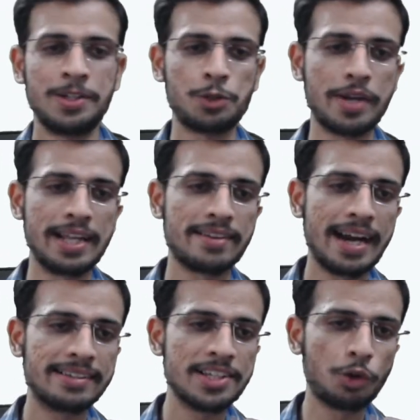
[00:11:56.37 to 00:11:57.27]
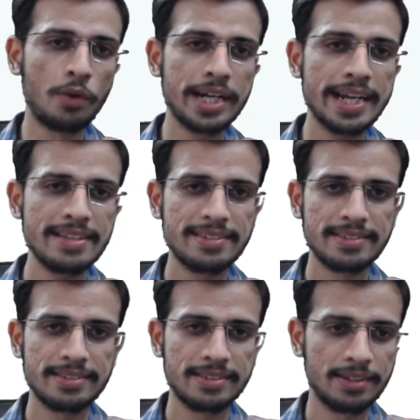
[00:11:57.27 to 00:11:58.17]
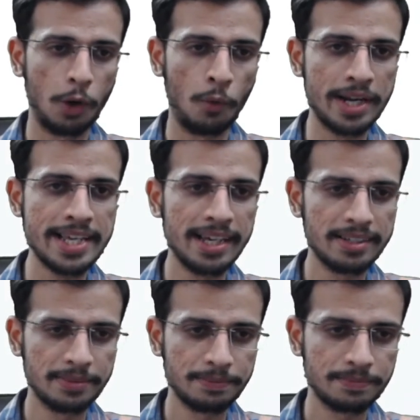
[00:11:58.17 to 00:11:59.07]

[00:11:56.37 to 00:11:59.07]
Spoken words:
So we can write these quantities over here,